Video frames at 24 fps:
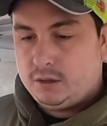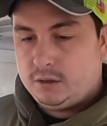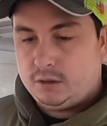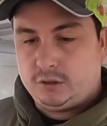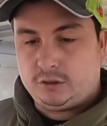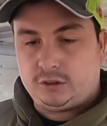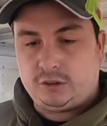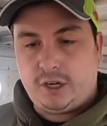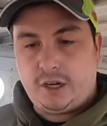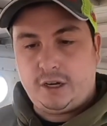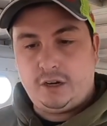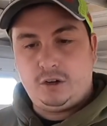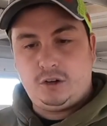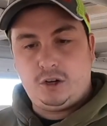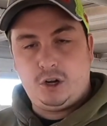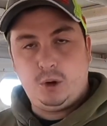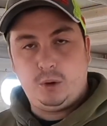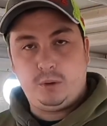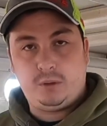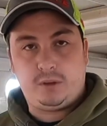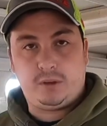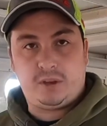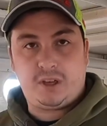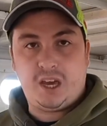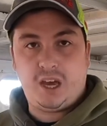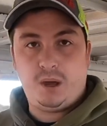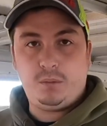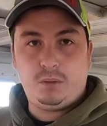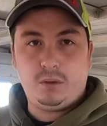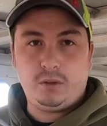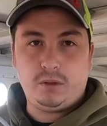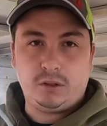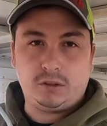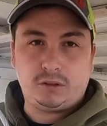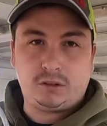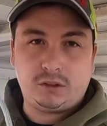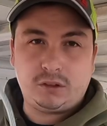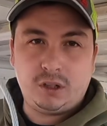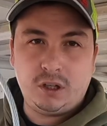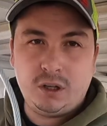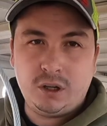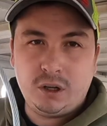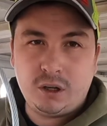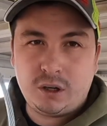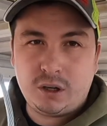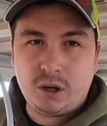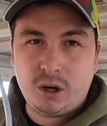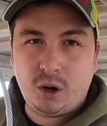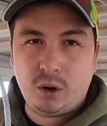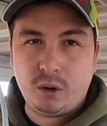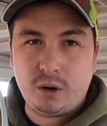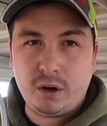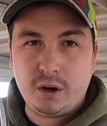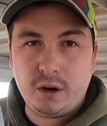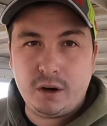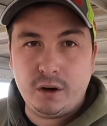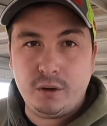Decided to go with the cable that's coated